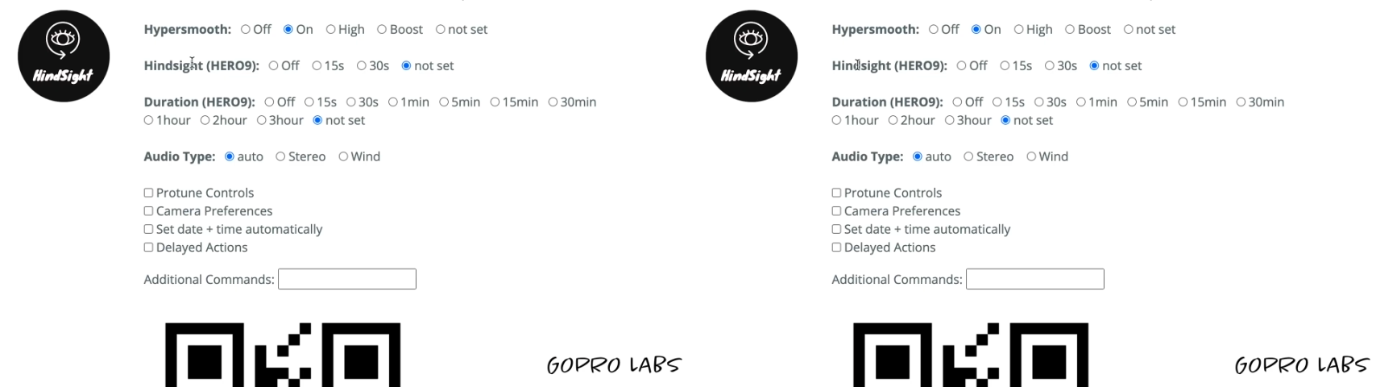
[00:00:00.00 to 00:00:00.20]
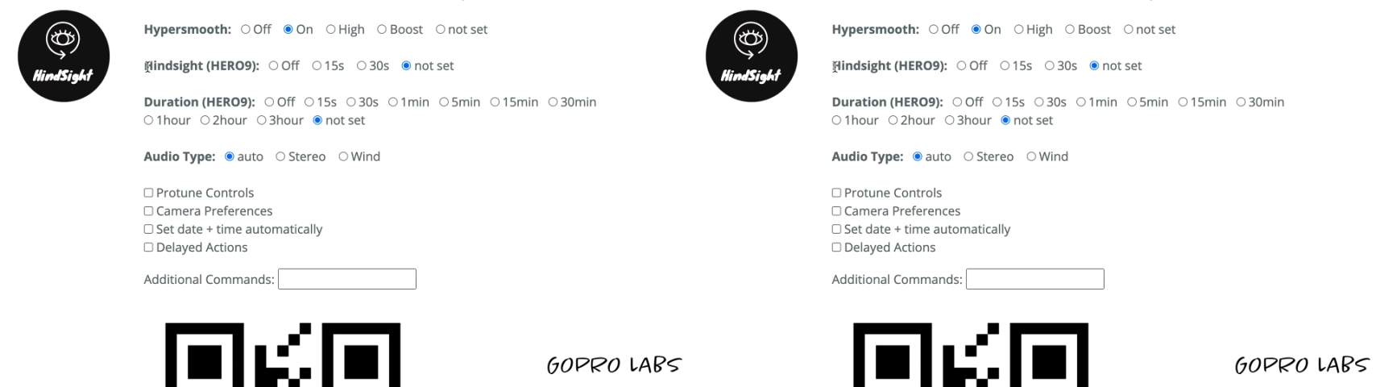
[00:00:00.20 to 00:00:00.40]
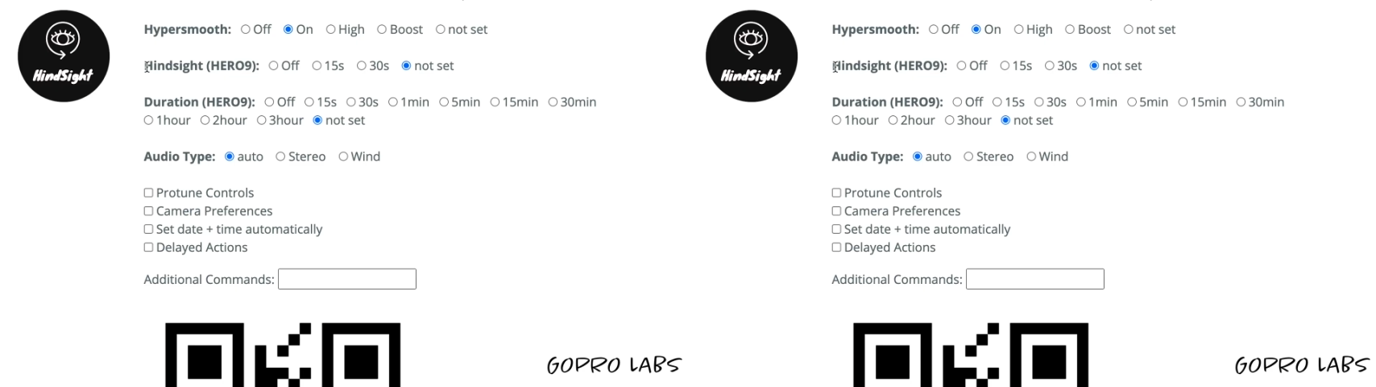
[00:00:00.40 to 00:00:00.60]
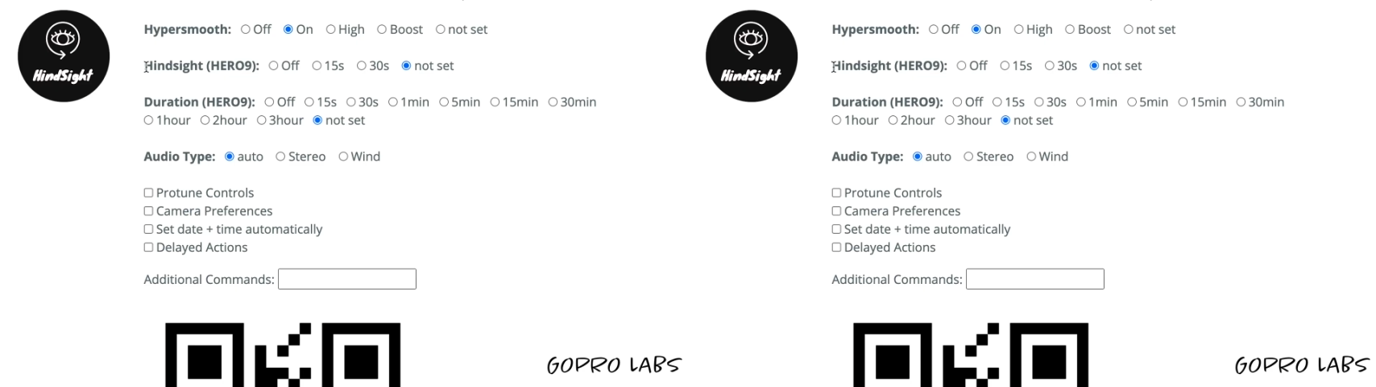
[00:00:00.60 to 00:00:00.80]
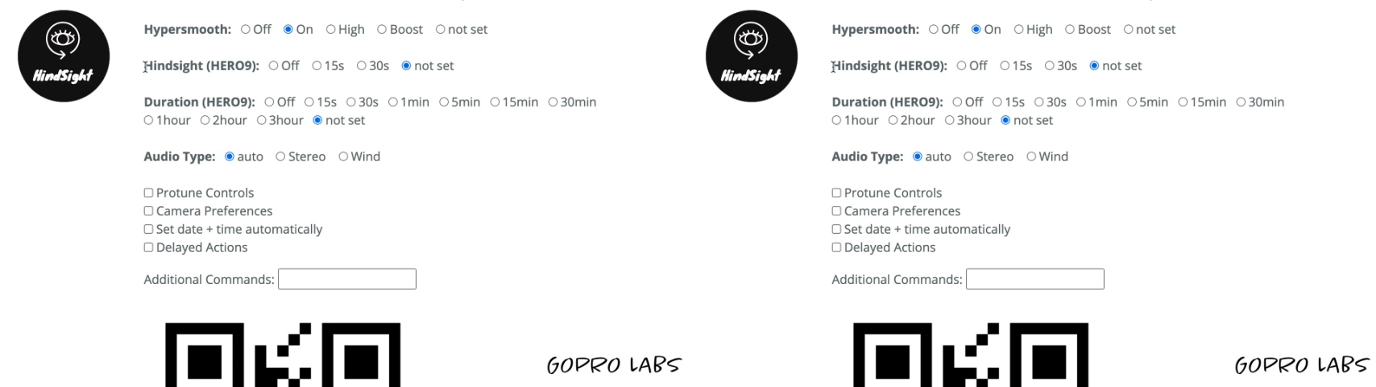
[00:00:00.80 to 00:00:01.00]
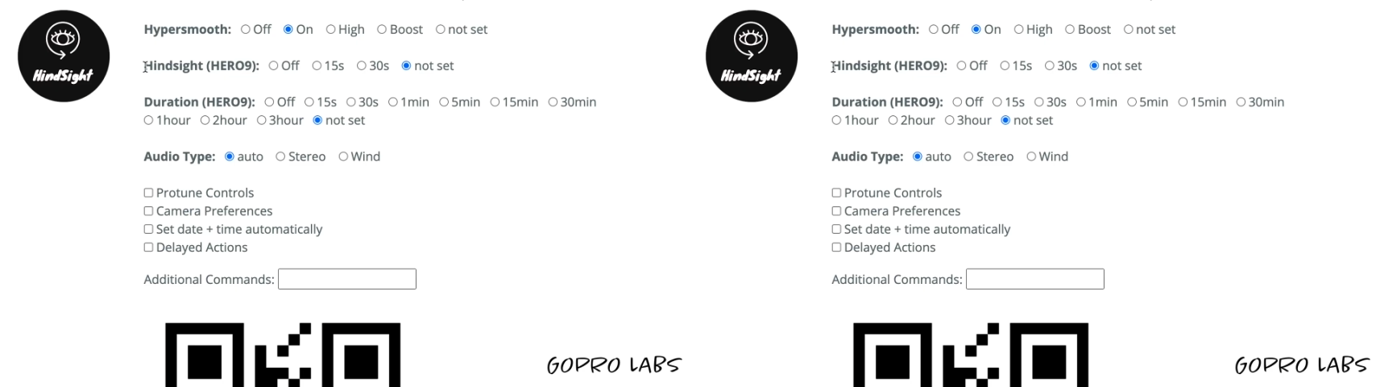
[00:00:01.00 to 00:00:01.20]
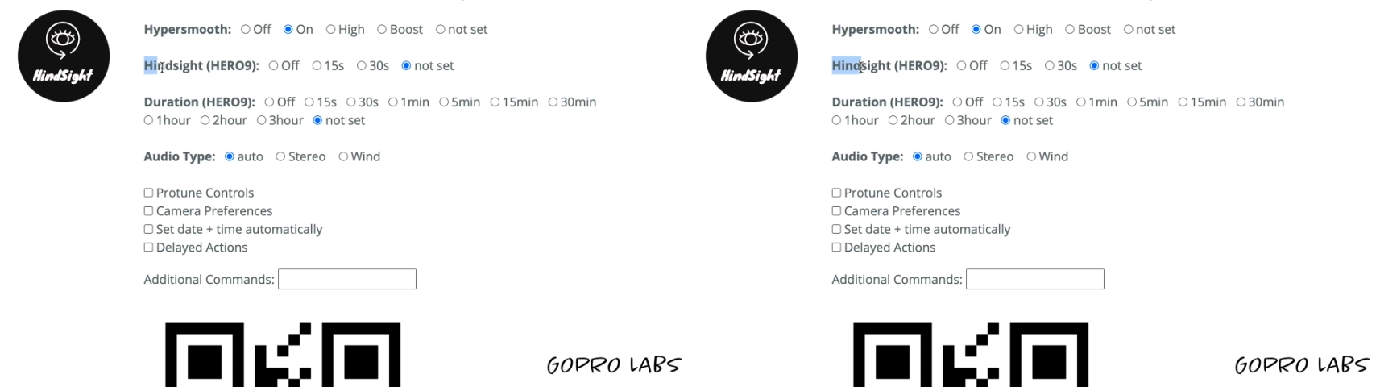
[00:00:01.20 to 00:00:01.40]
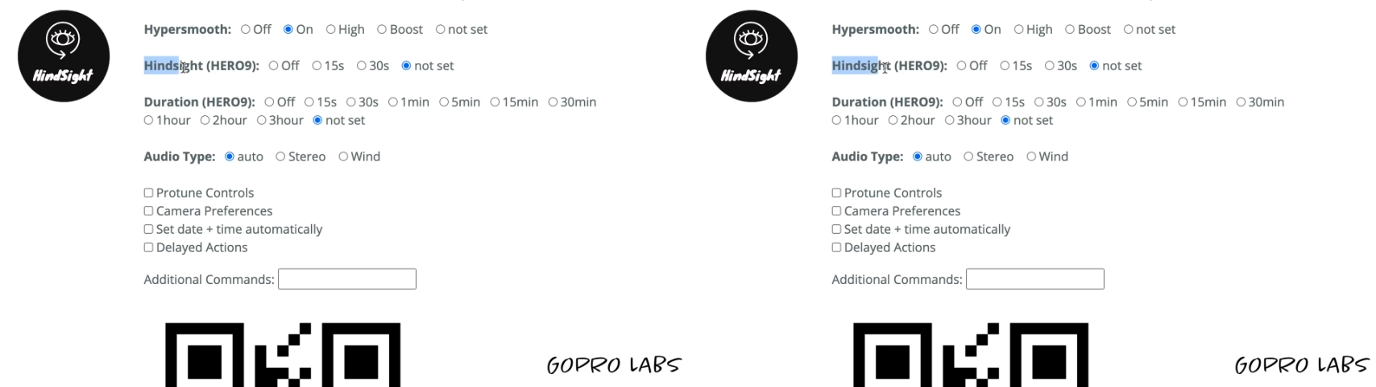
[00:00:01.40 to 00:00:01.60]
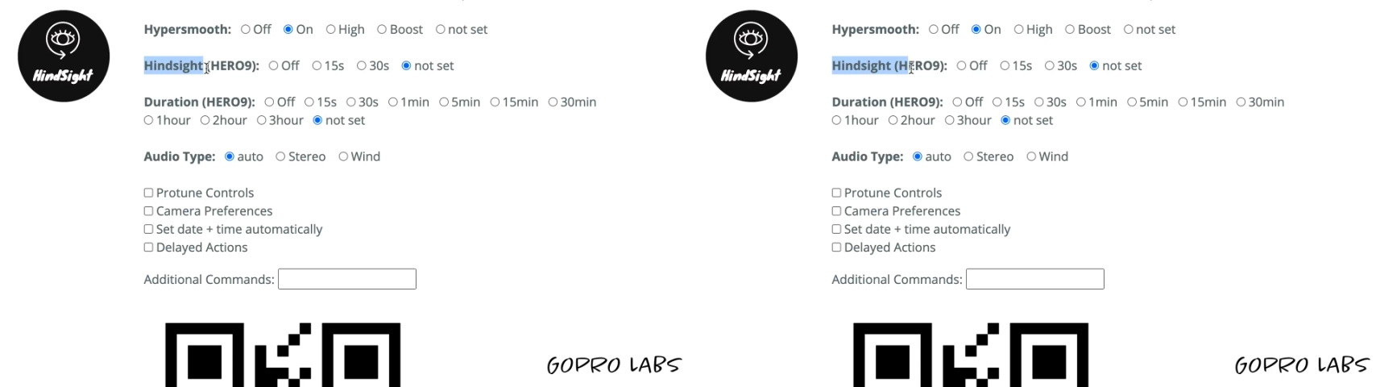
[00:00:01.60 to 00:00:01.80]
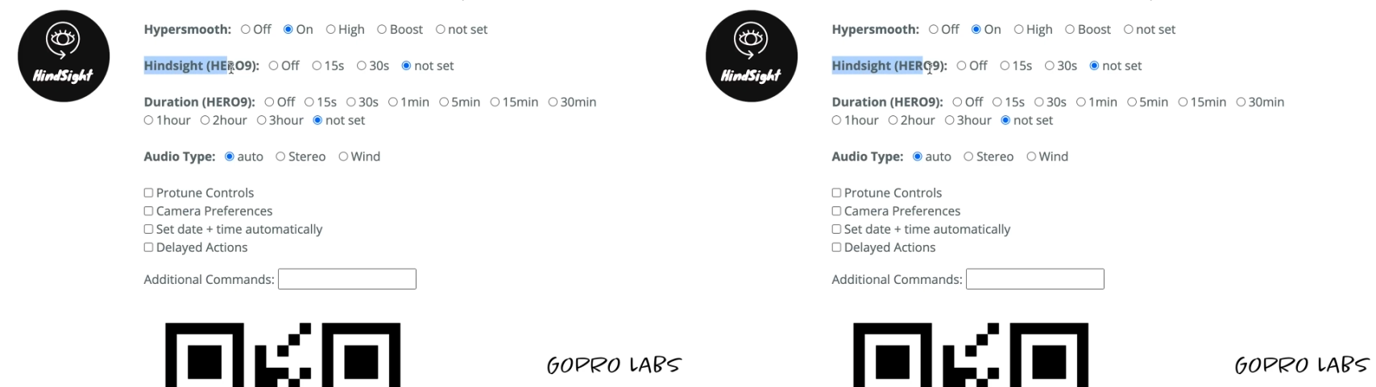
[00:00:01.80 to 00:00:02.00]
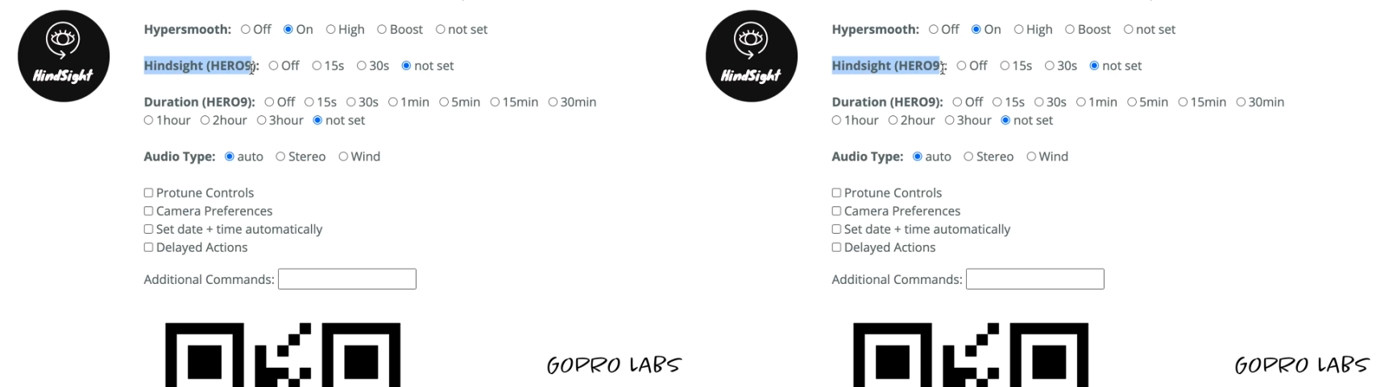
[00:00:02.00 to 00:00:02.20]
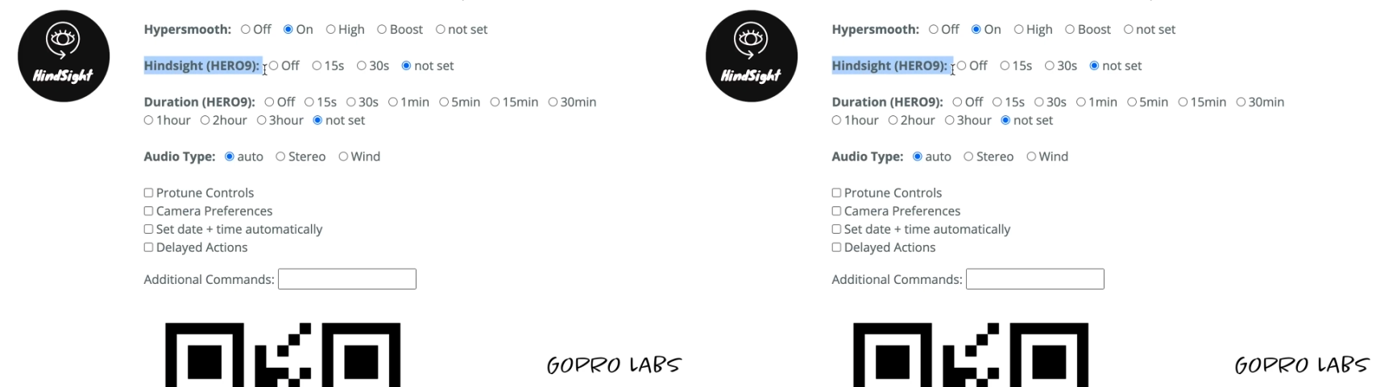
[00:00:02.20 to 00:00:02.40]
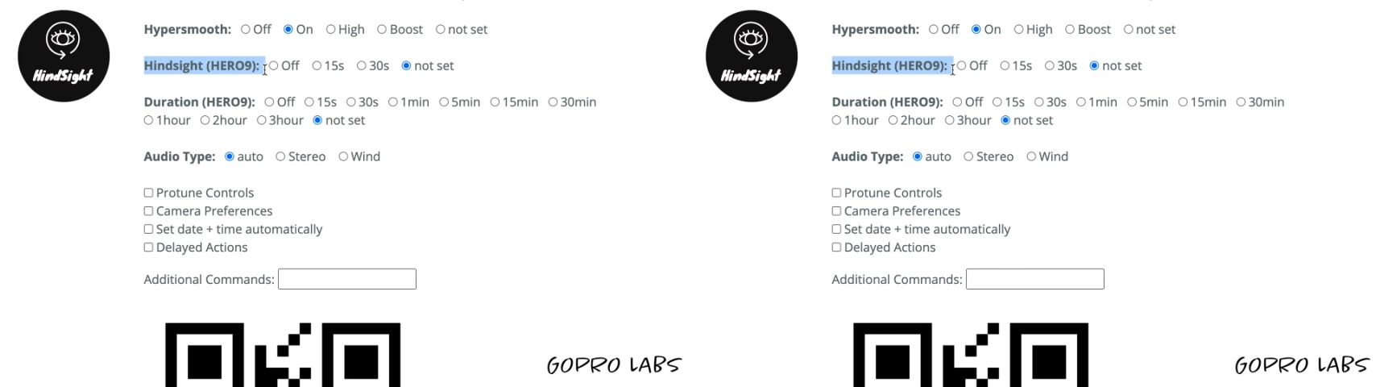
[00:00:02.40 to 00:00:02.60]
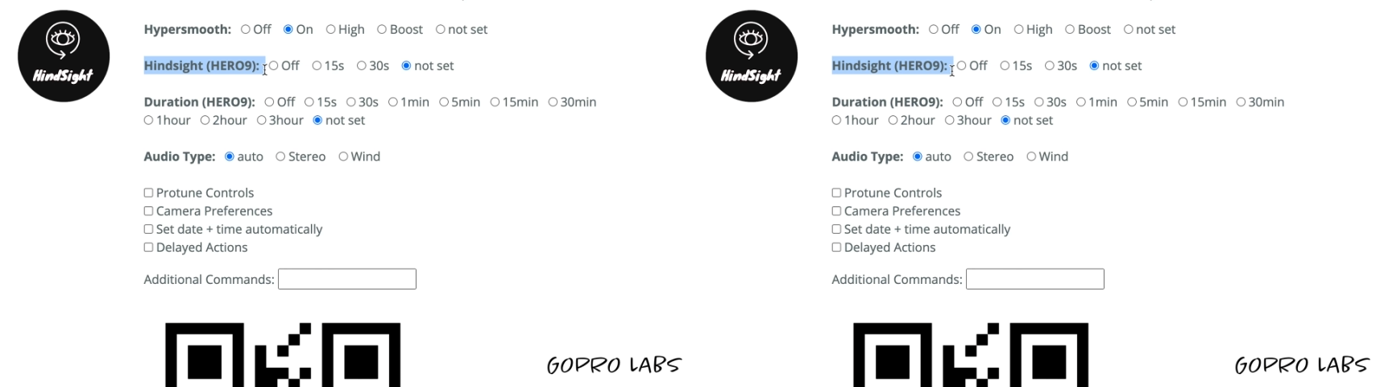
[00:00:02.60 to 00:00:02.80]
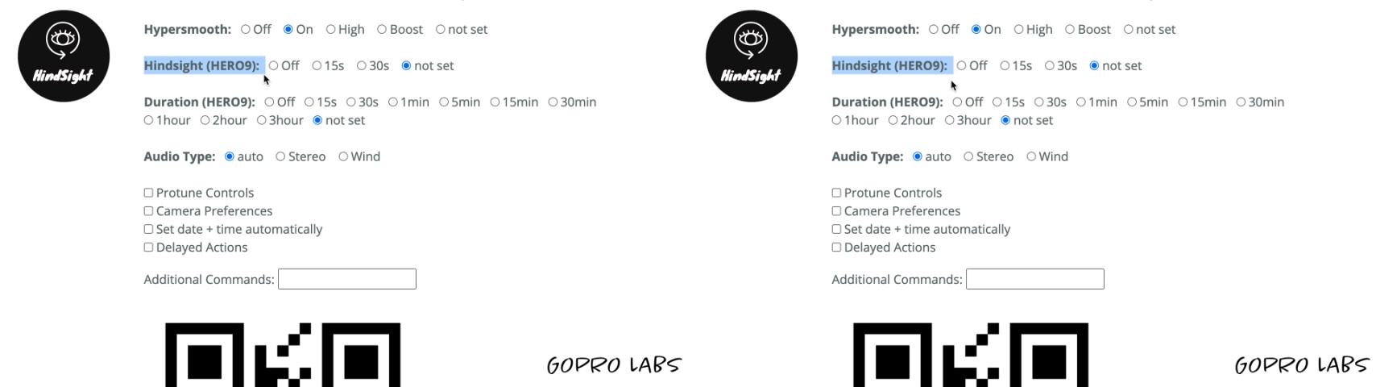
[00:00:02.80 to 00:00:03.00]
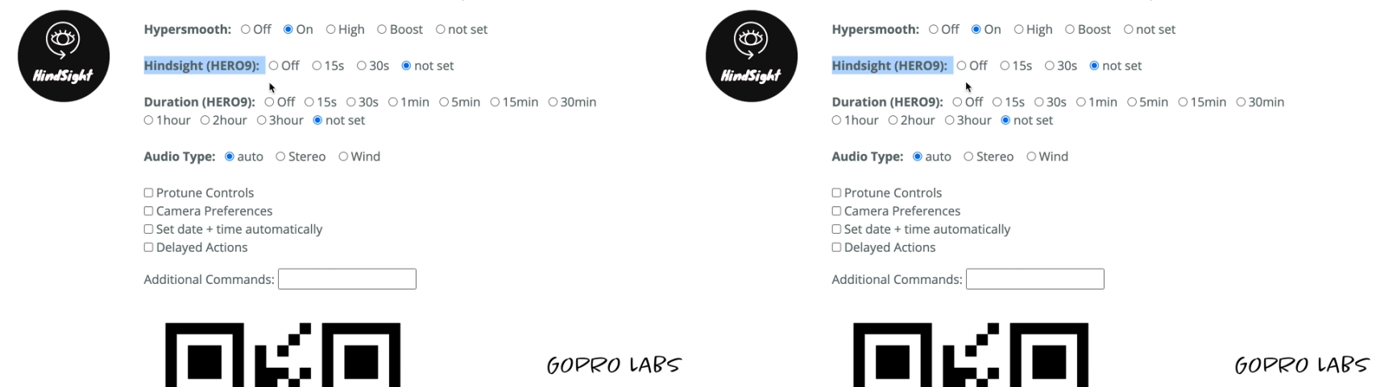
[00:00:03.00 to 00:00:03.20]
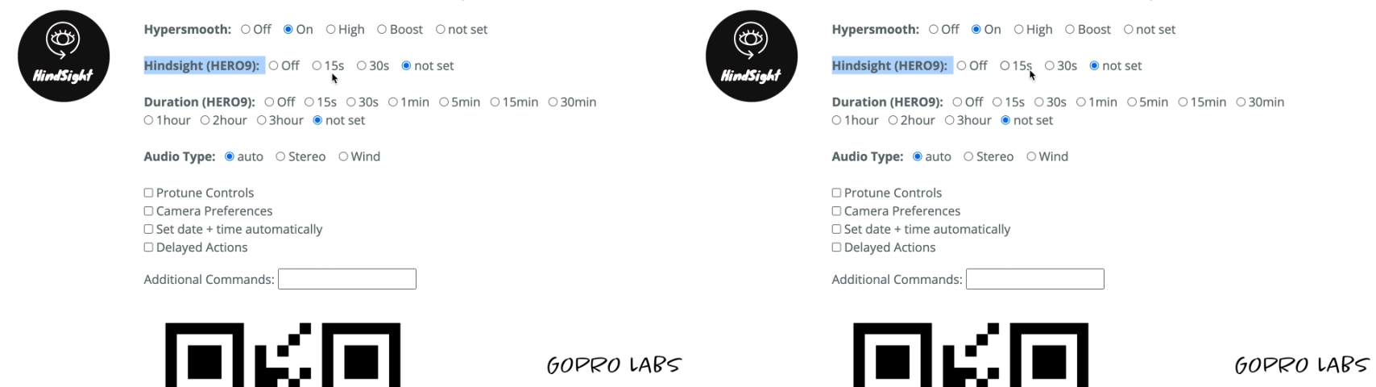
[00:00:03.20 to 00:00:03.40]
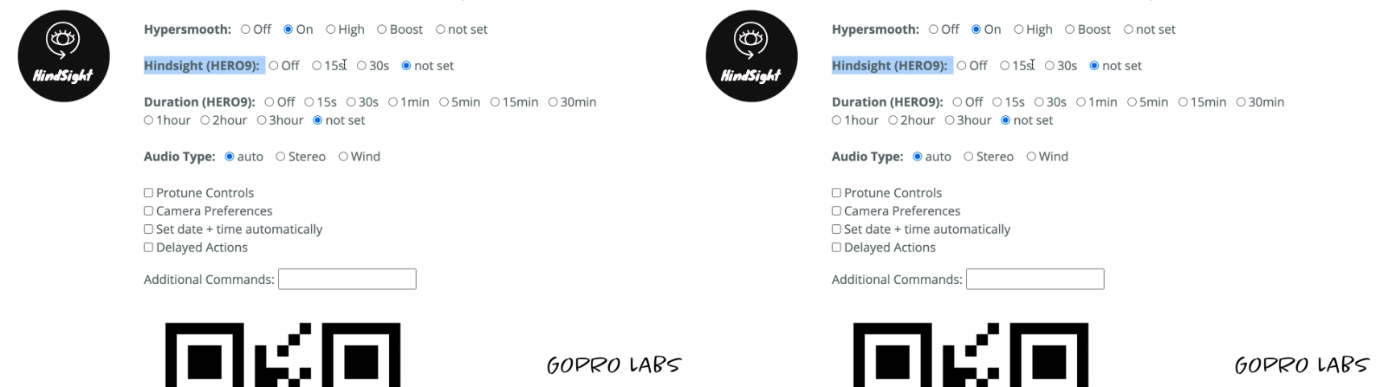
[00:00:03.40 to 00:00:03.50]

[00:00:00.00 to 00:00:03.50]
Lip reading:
No face is visible, so there are no lips to read.